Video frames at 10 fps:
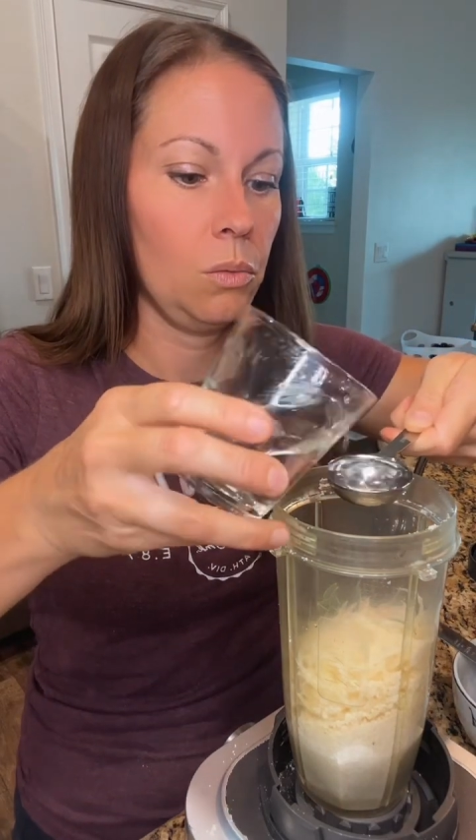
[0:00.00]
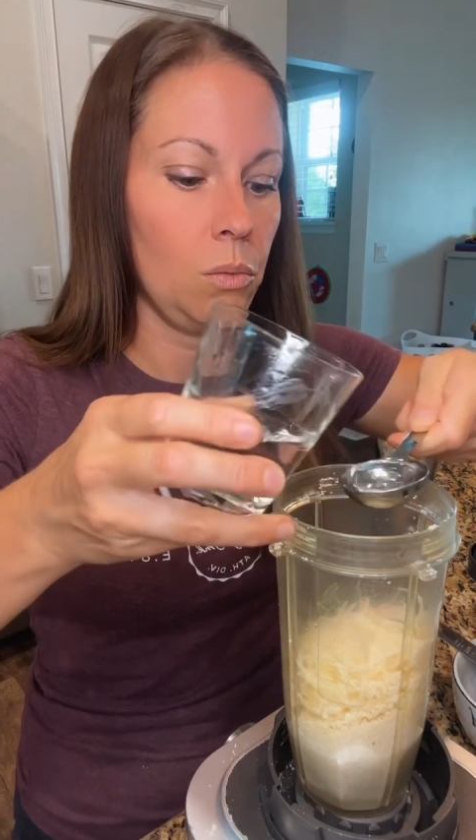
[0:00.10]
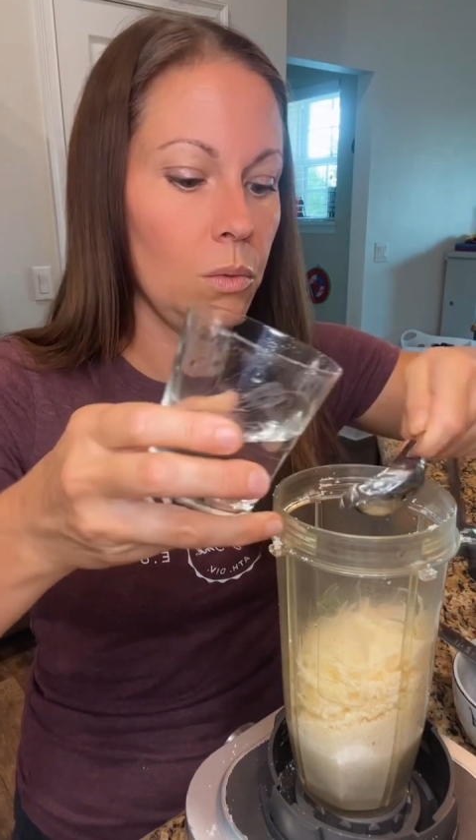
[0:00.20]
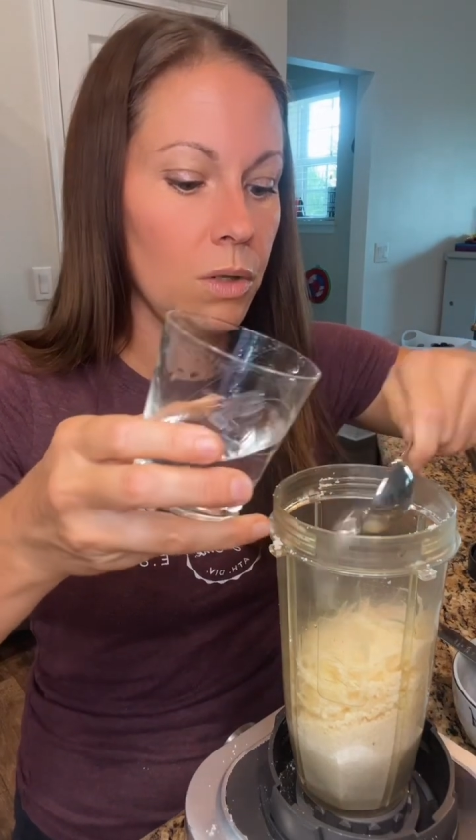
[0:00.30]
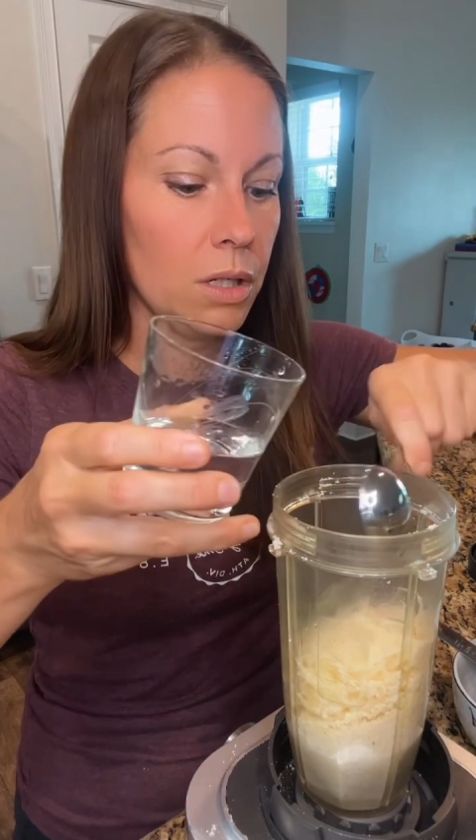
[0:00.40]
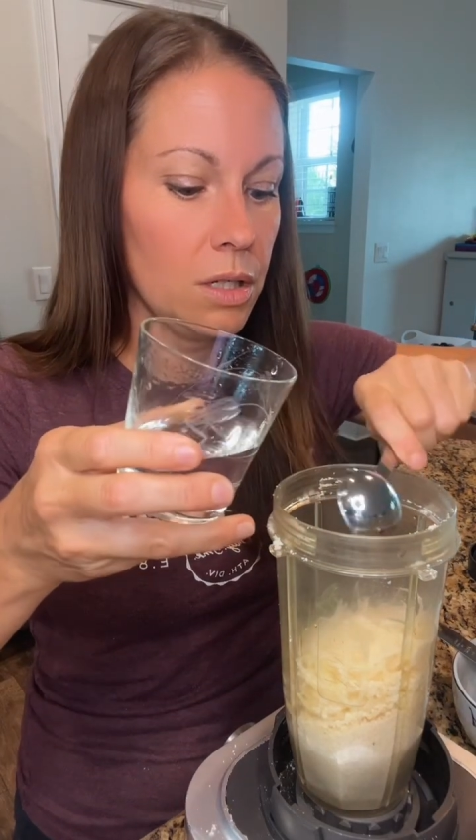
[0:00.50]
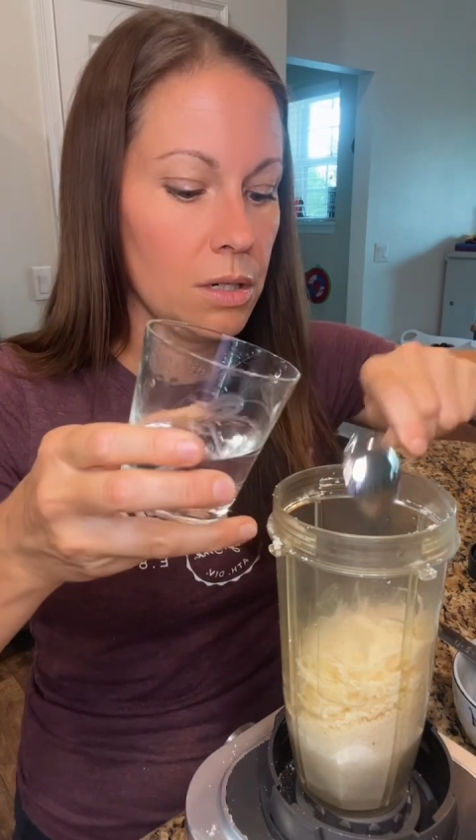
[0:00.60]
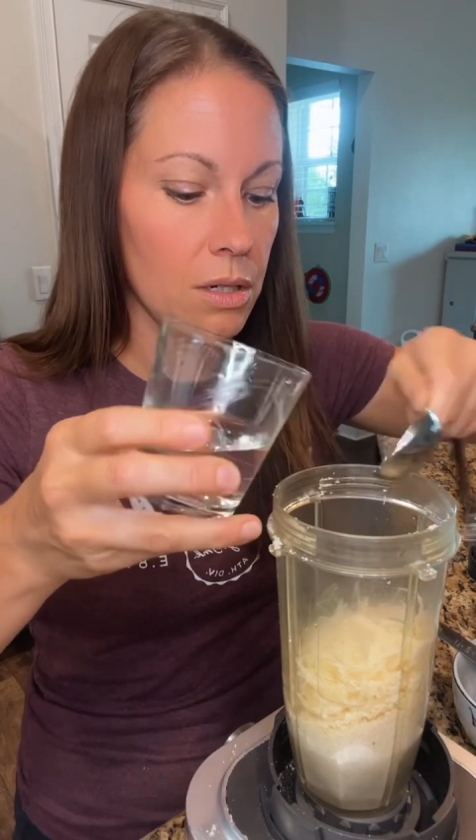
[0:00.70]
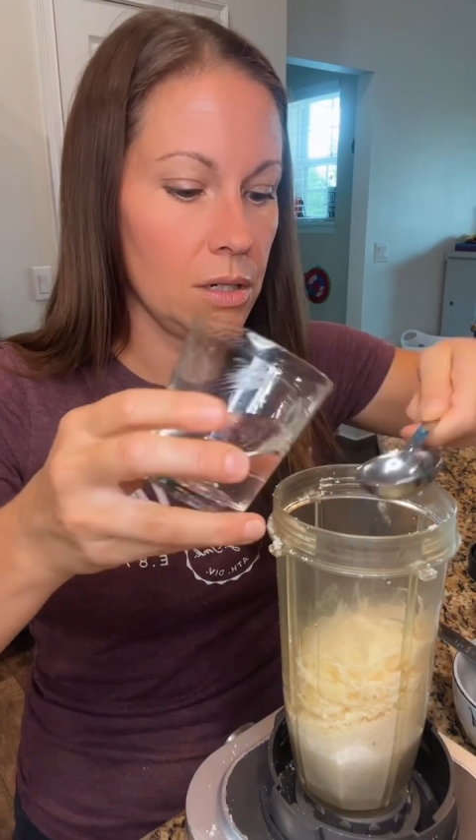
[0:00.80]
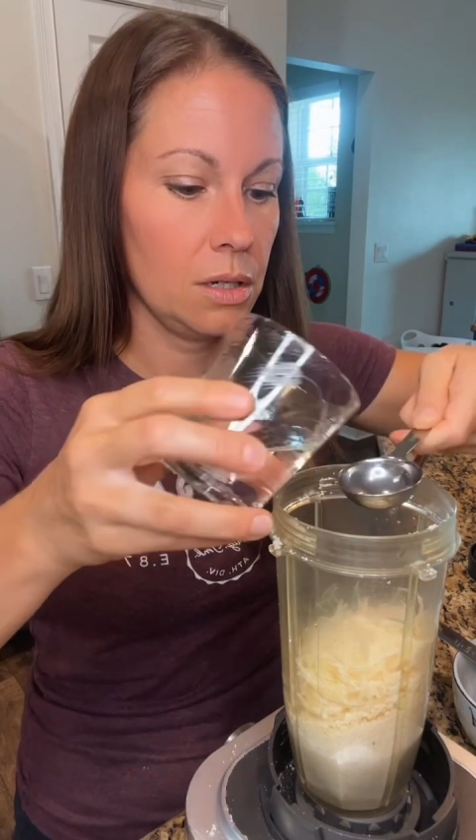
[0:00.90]

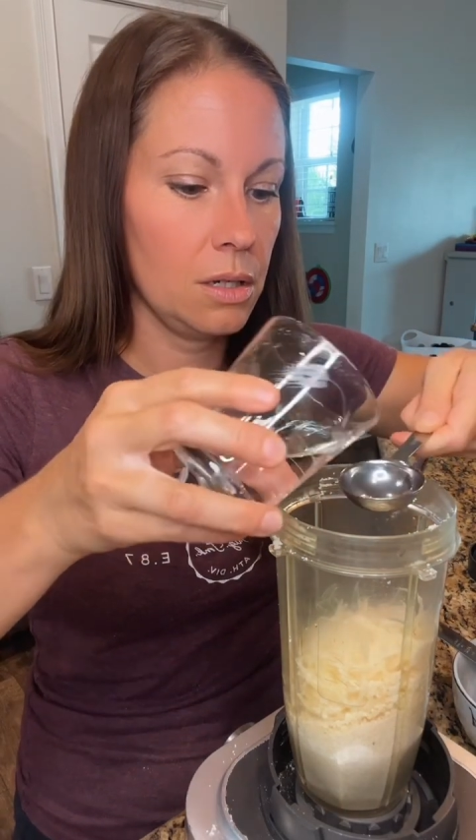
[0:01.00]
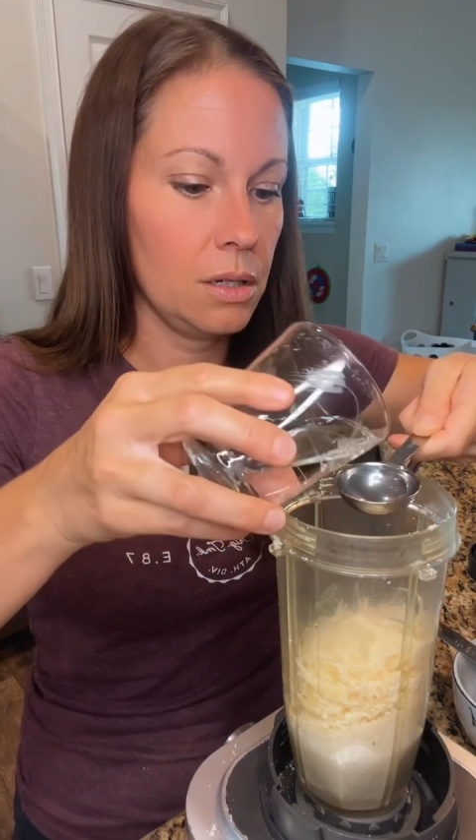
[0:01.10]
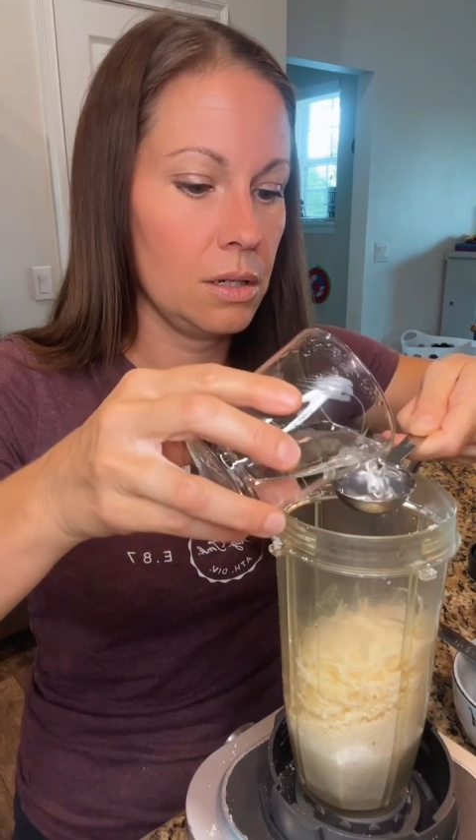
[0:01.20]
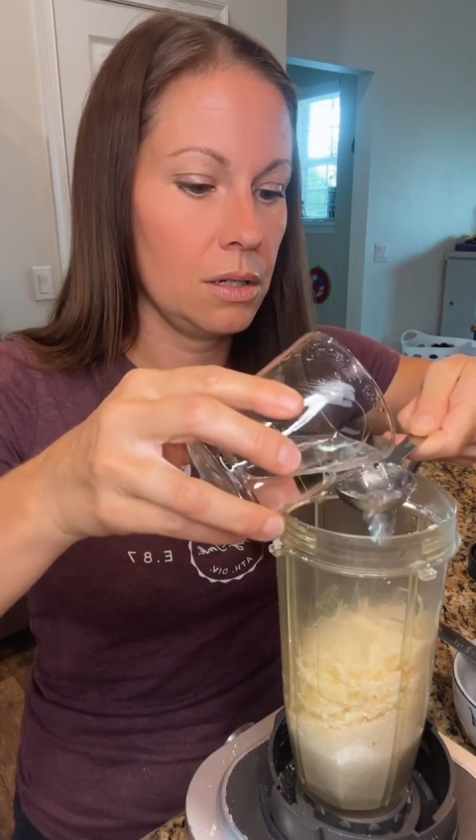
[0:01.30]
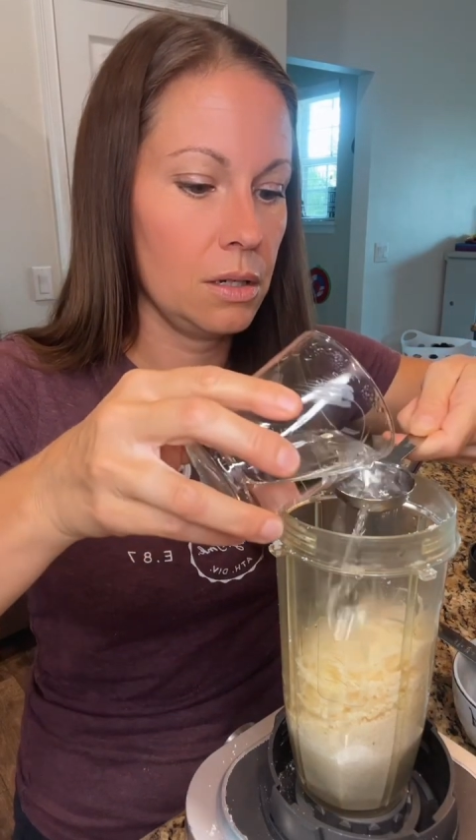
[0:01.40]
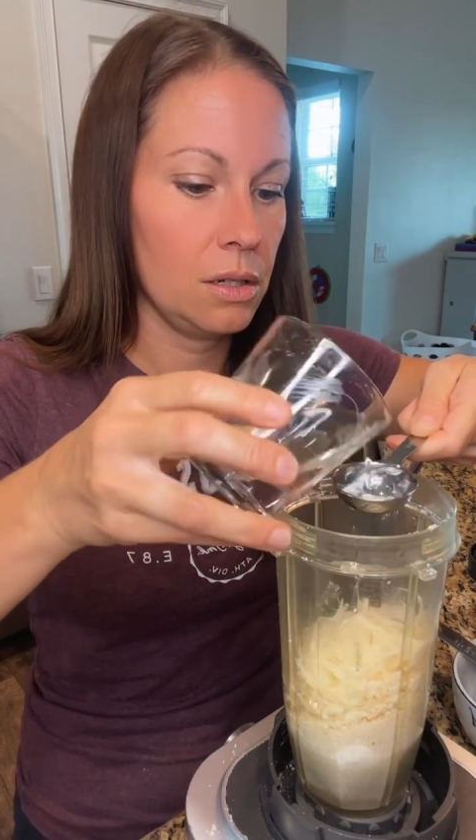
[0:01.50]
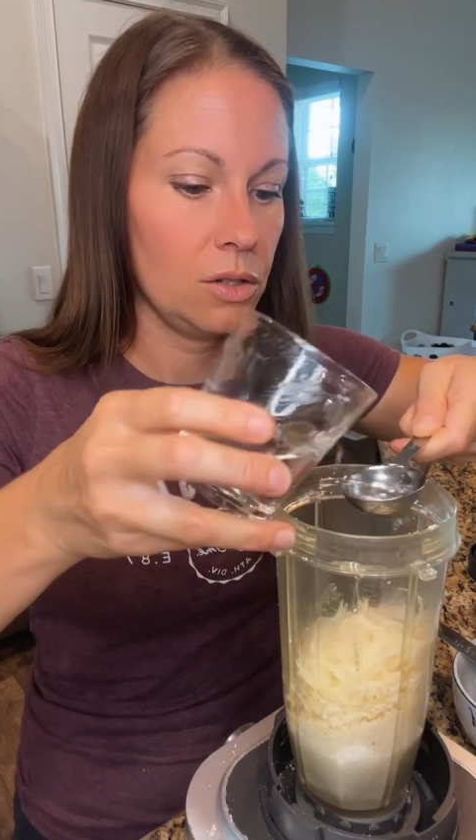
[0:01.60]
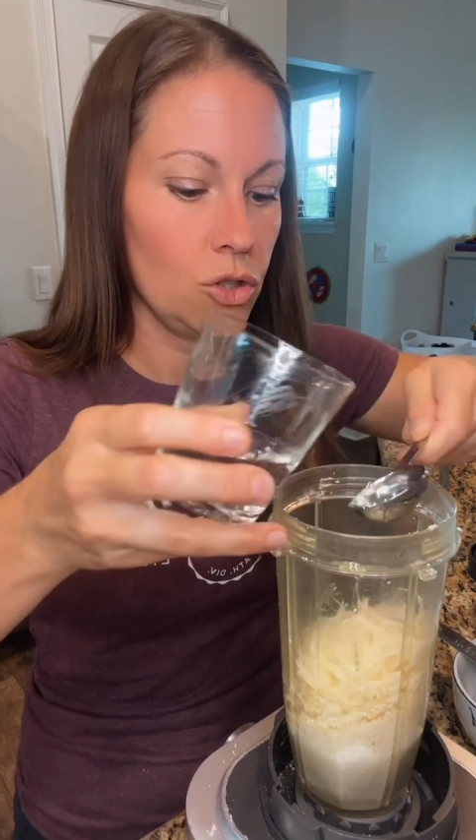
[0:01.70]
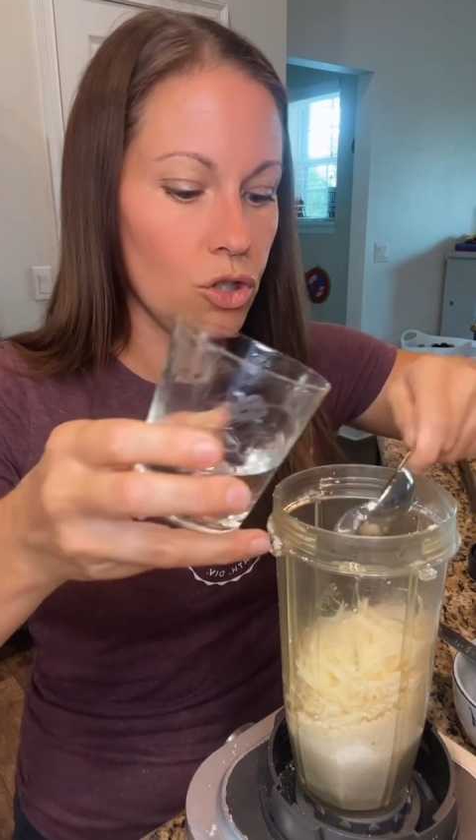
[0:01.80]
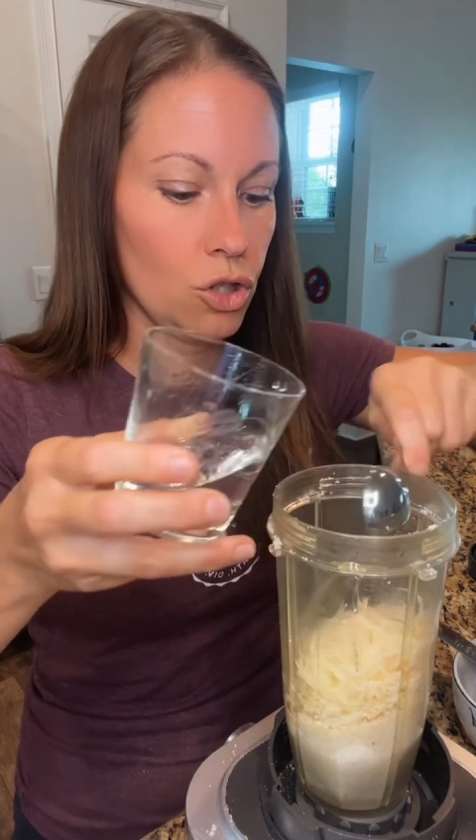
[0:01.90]
1,
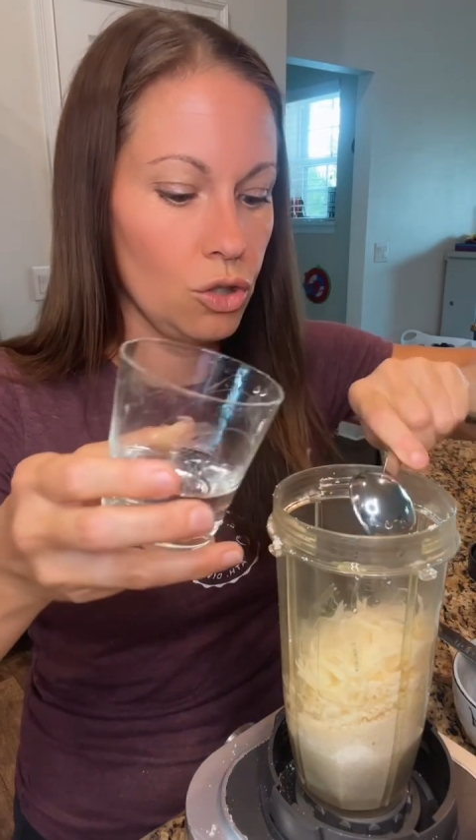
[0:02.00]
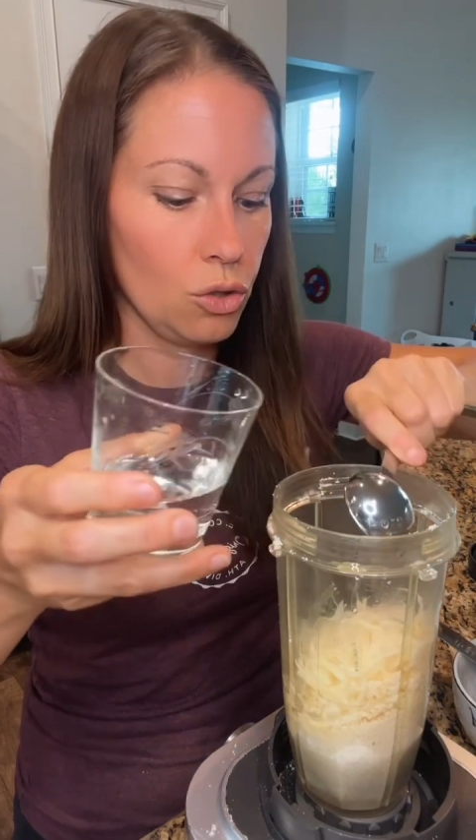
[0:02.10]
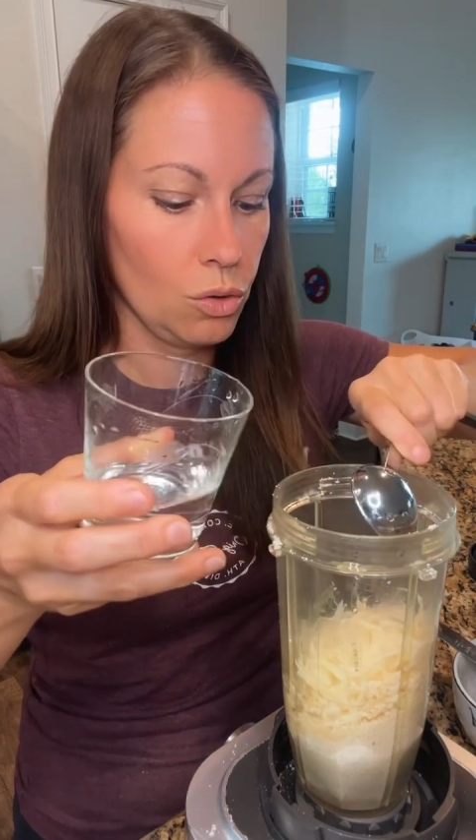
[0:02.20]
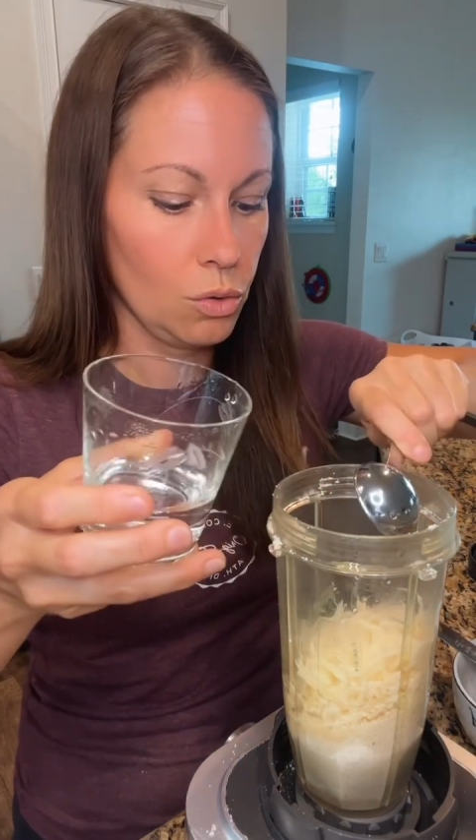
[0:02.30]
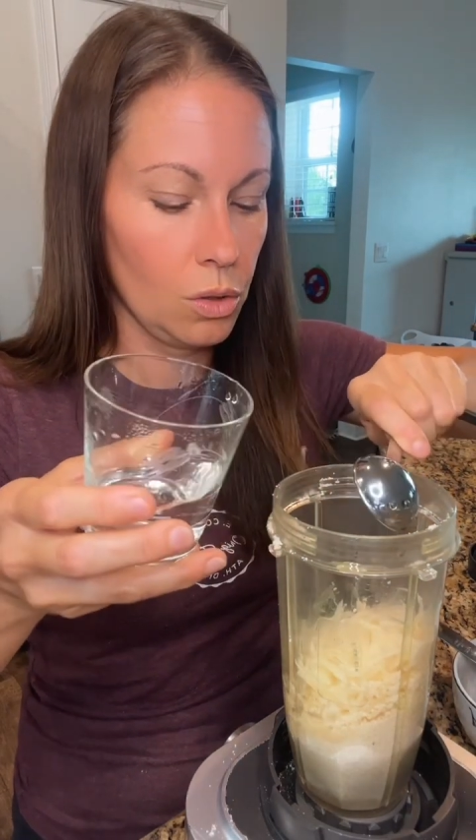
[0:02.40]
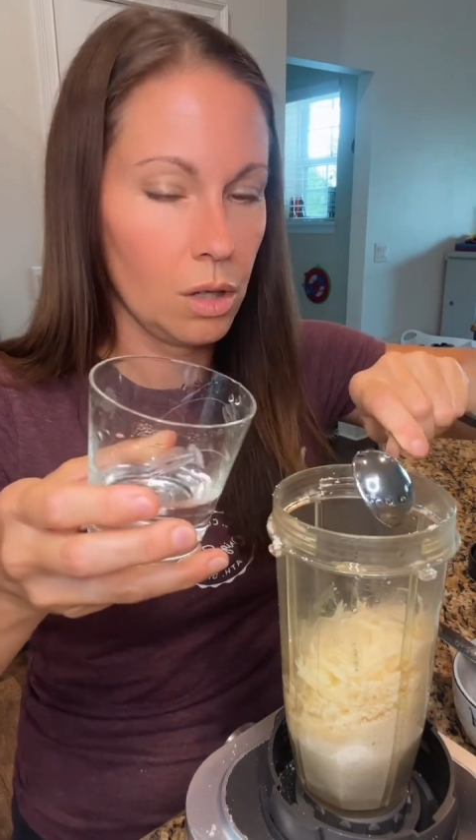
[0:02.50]
2,